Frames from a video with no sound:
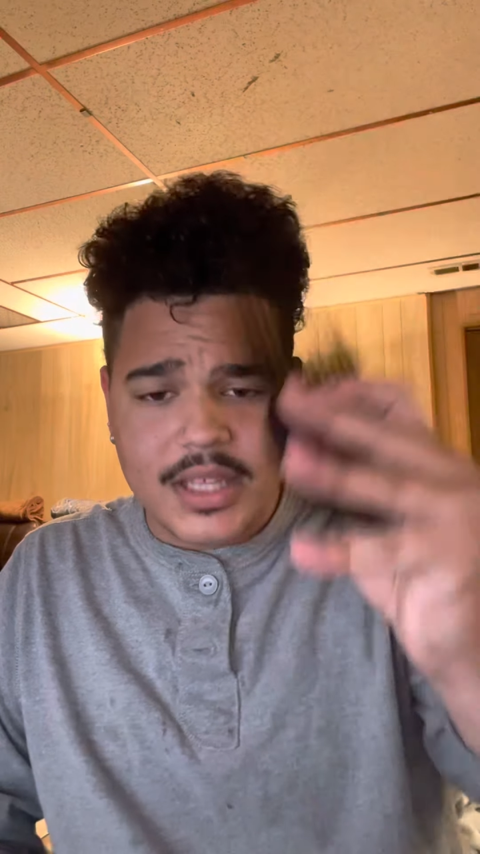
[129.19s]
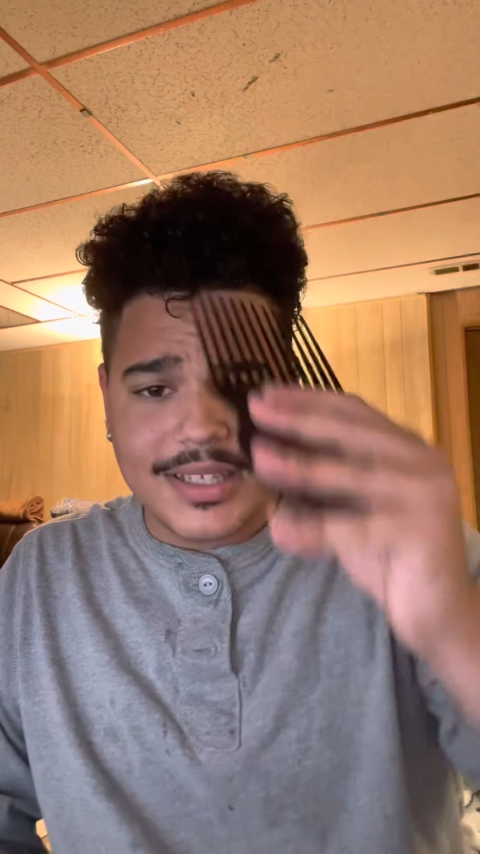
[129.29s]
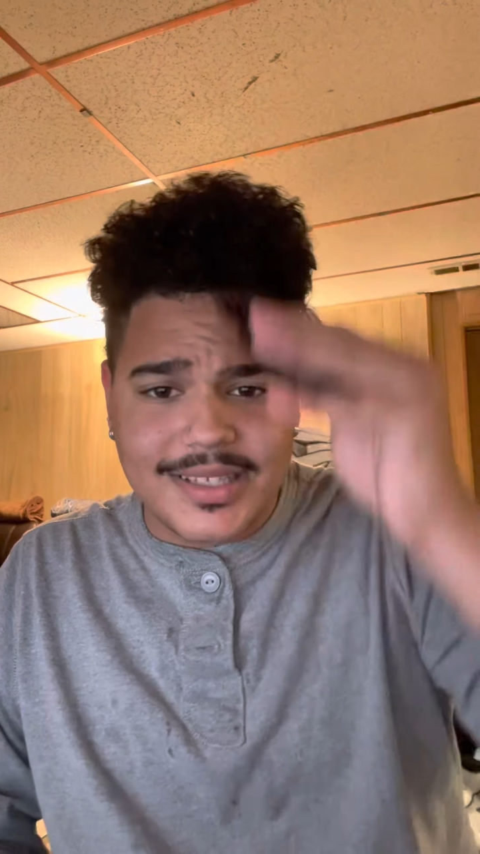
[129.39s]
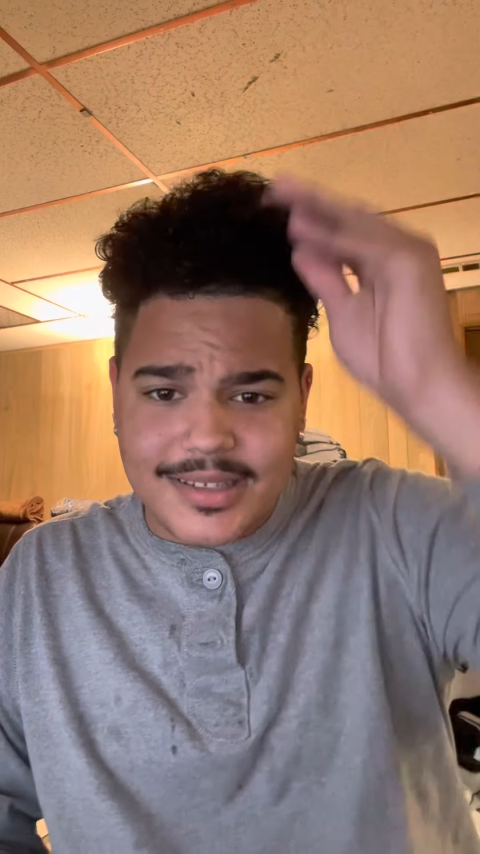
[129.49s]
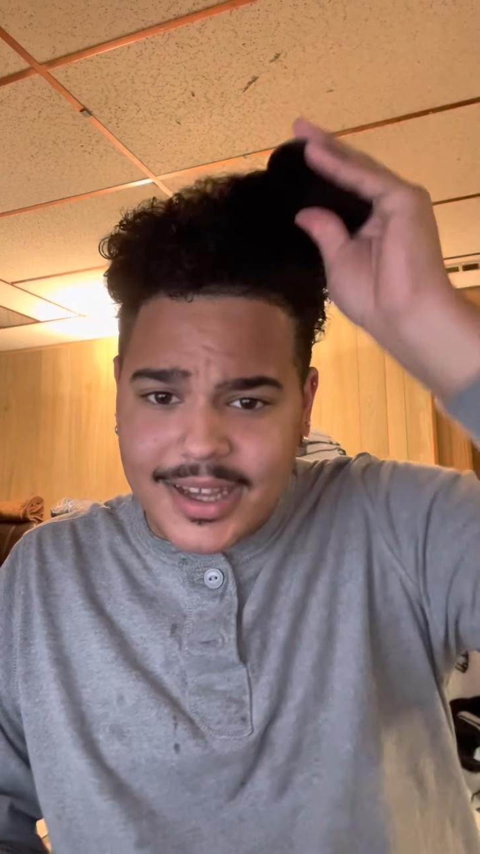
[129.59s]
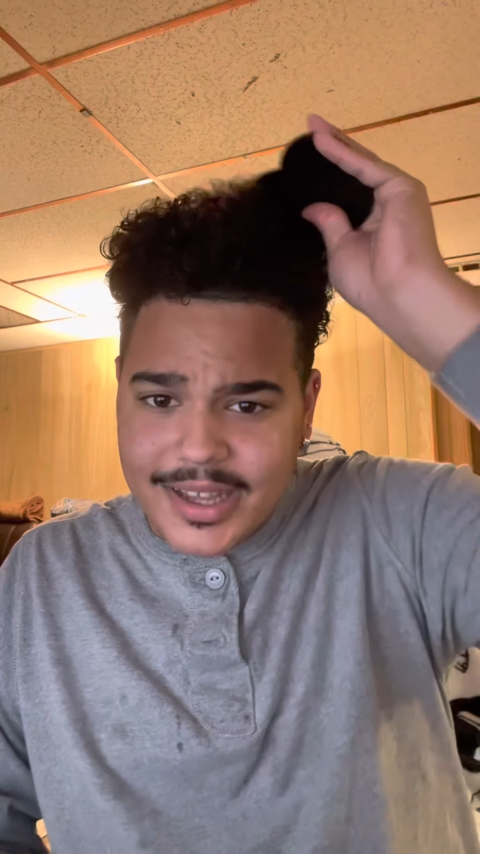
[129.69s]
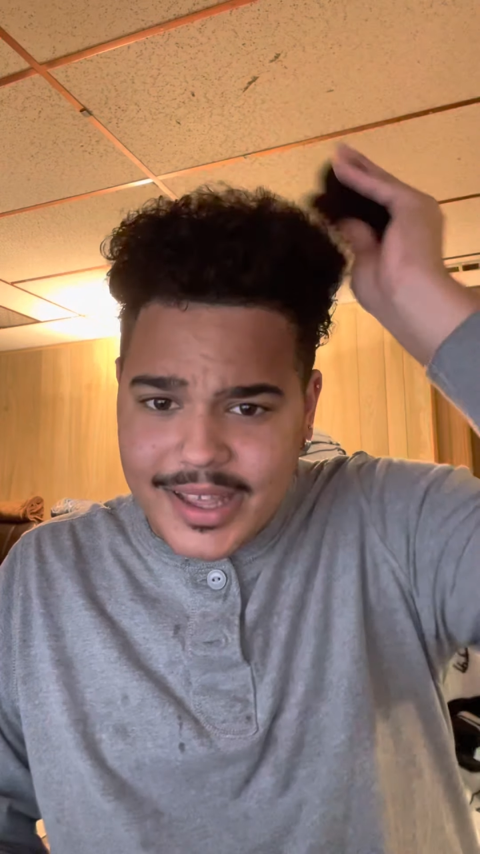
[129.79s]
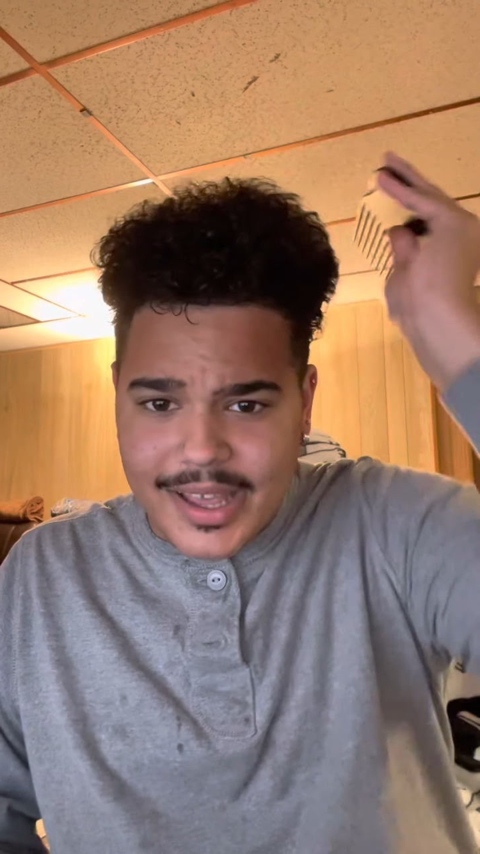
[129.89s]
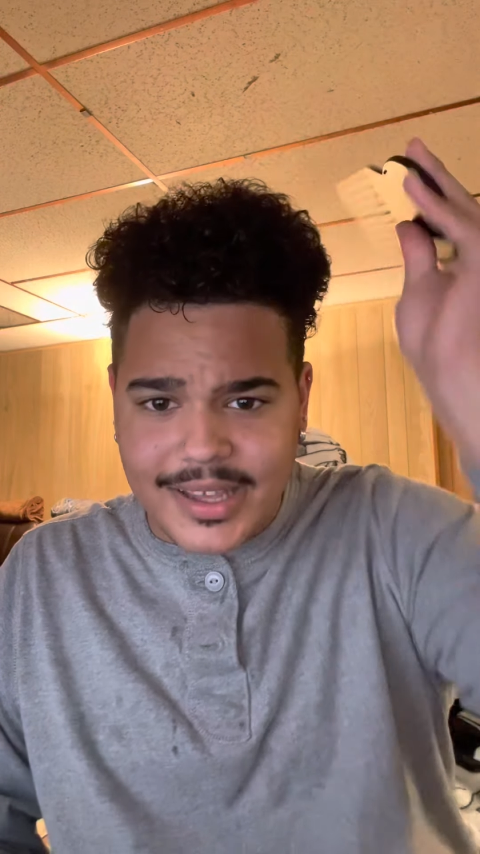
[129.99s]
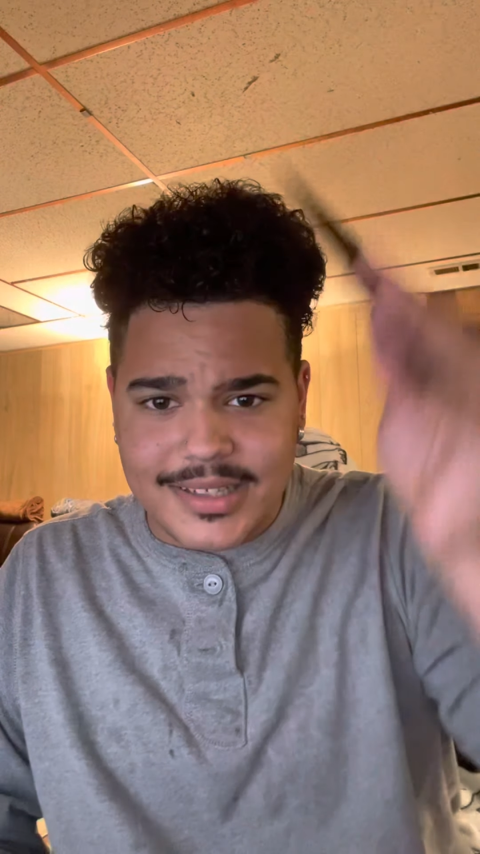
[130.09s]
It's not
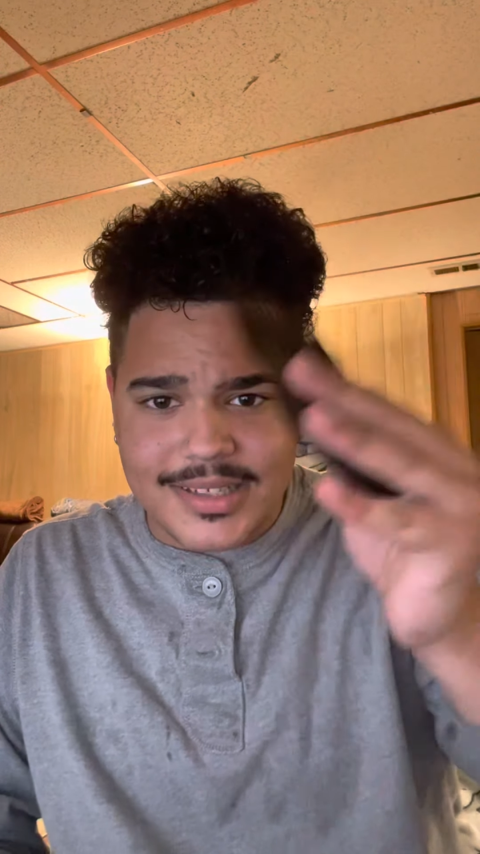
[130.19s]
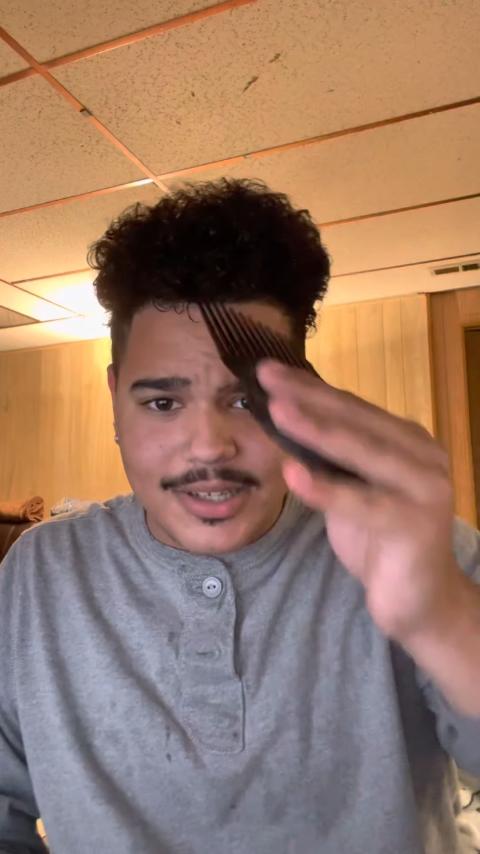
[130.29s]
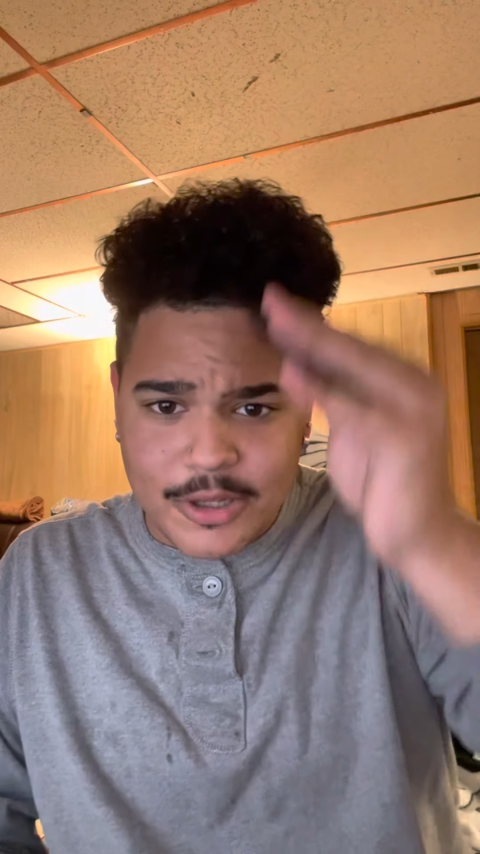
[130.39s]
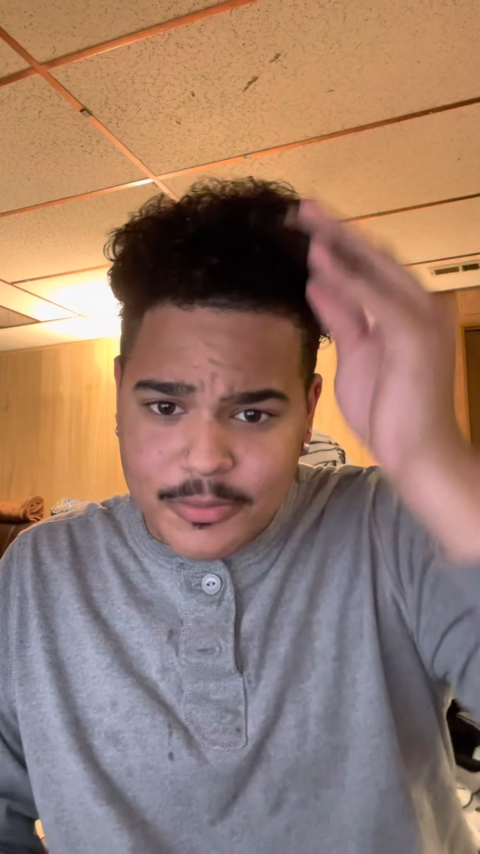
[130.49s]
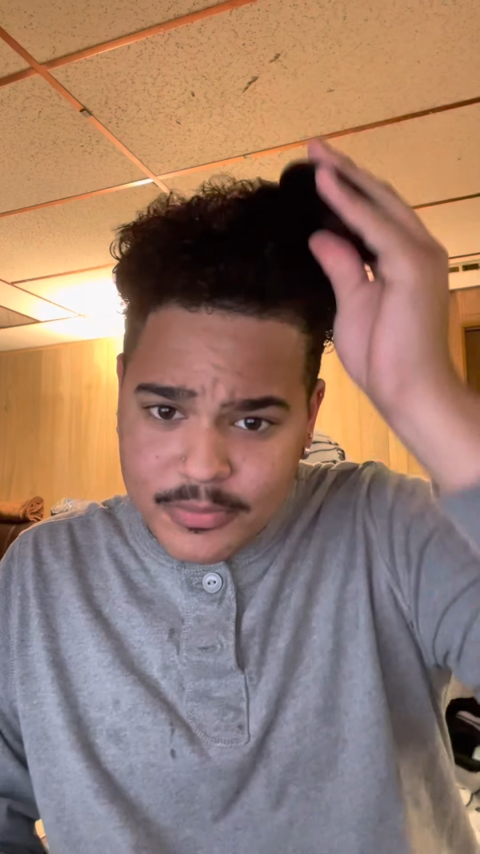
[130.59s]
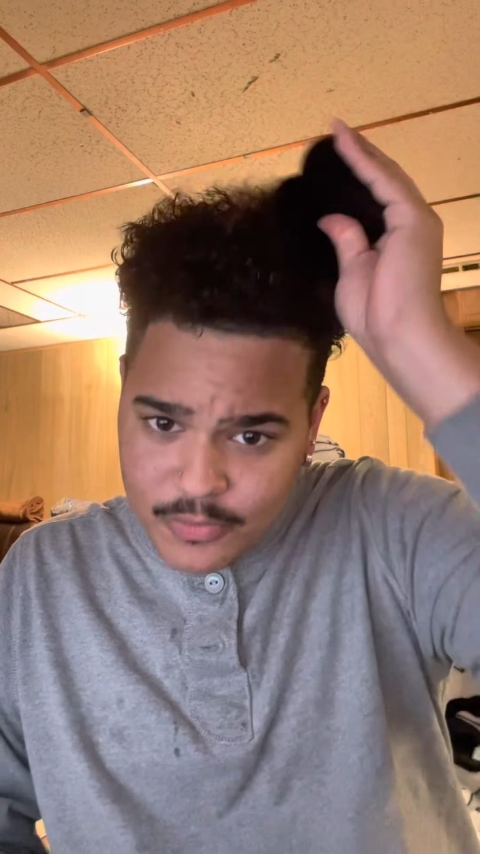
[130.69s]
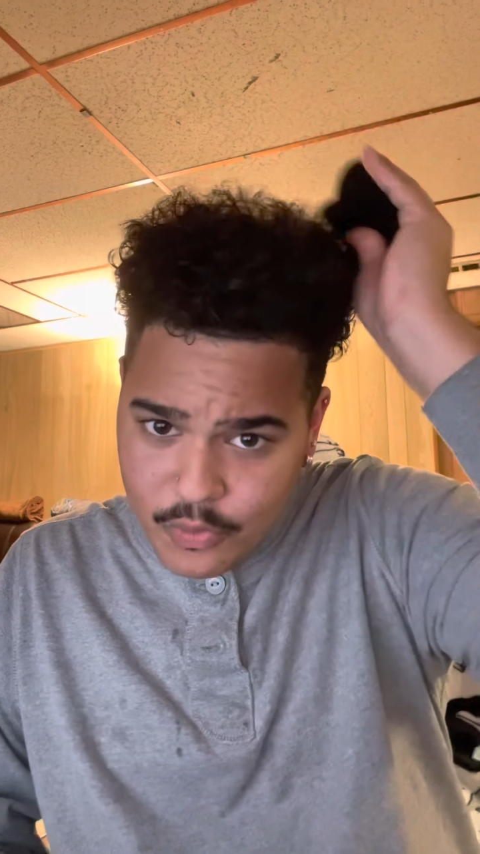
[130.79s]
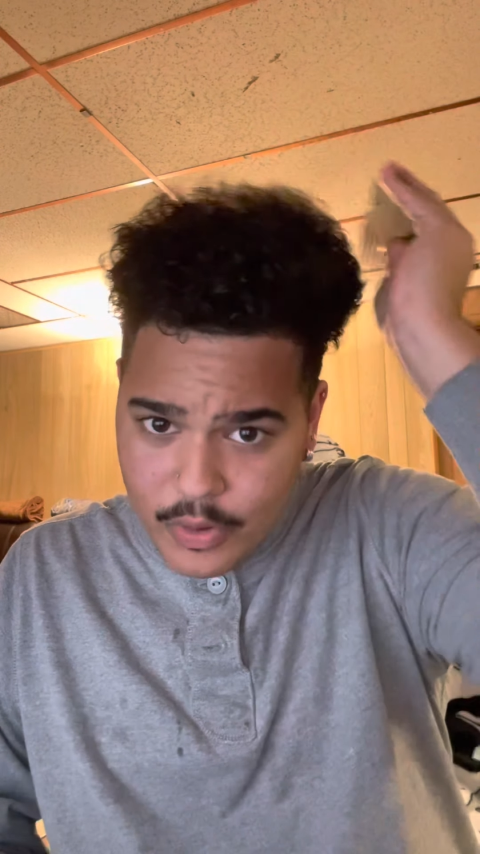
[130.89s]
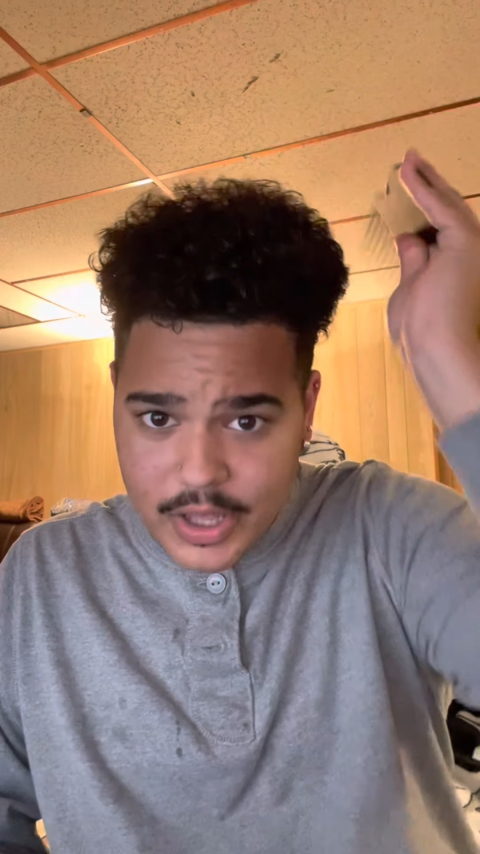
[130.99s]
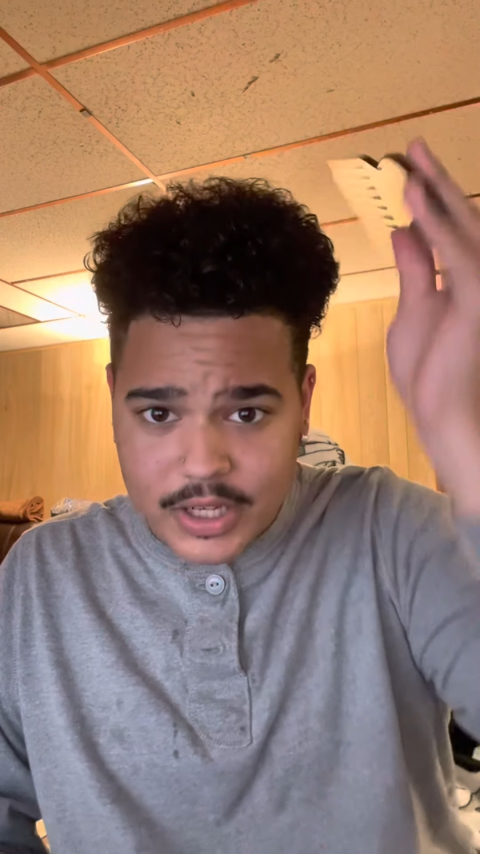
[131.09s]
as
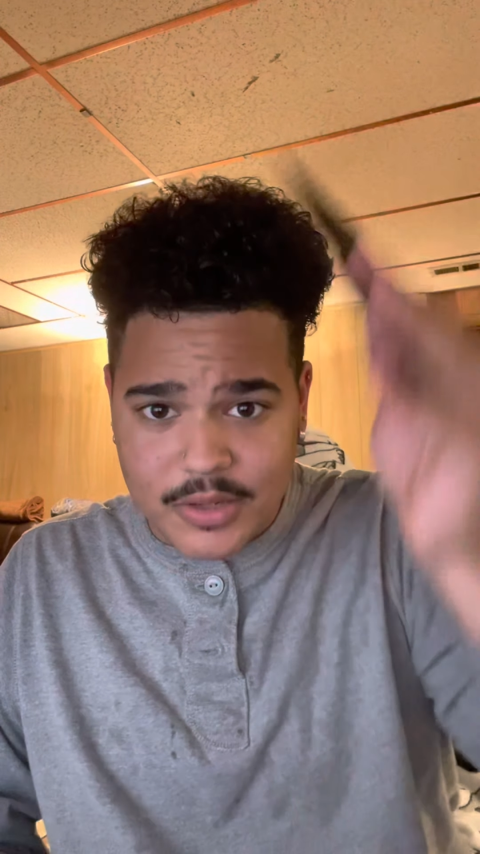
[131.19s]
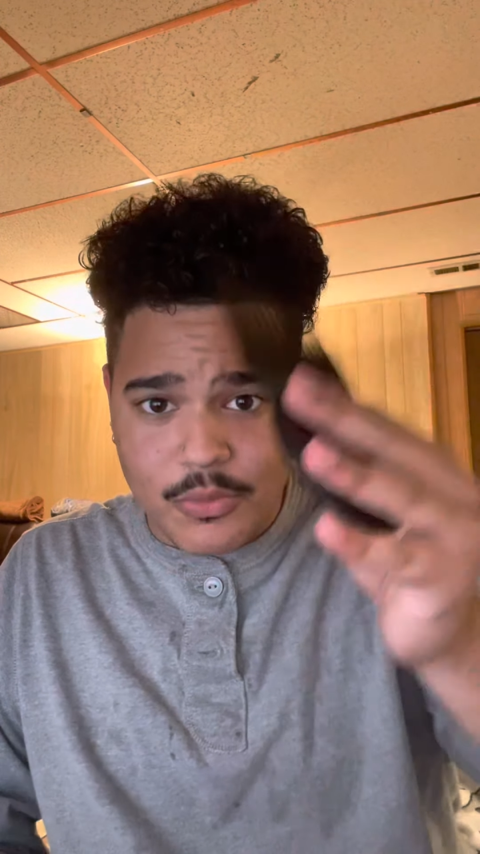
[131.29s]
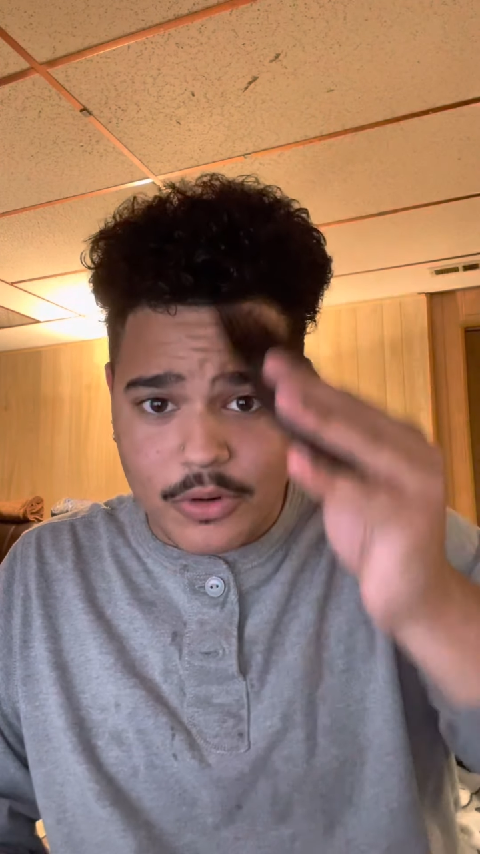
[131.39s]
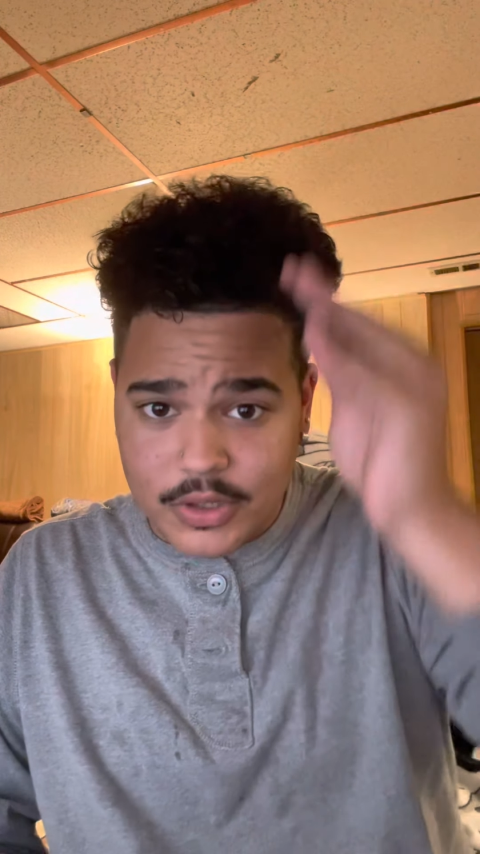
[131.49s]
wet anymore,